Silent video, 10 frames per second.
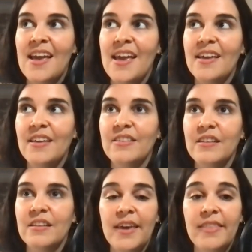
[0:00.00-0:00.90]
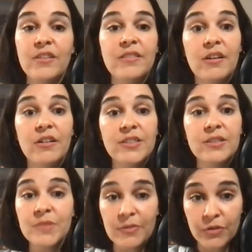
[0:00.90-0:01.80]
And yeah, there are
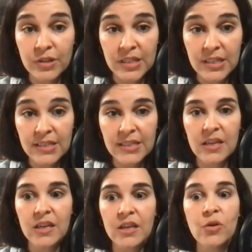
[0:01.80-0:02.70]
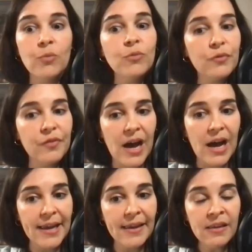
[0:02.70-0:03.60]
some differences. Como
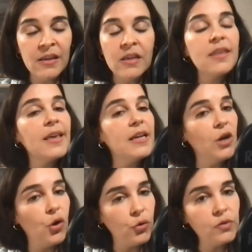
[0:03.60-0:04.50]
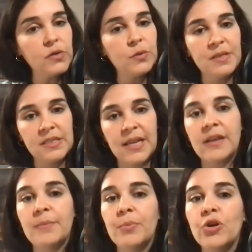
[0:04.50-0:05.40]
vai can also be said
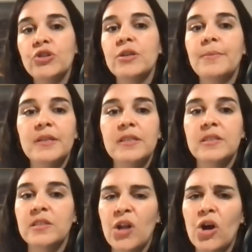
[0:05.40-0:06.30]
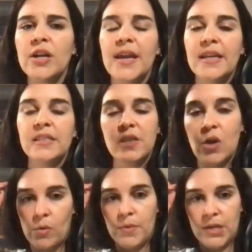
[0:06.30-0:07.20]
in Portugal, but it's not as
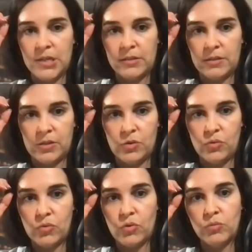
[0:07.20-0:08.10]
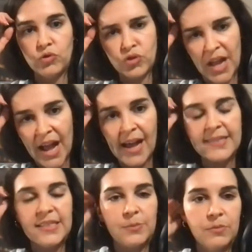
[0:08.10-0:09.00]
common. So como está
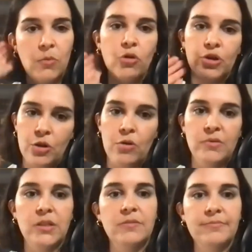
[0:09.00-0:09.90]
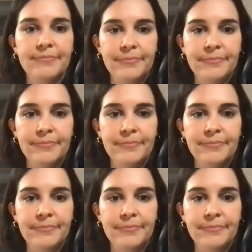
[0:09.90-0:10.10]
is more common.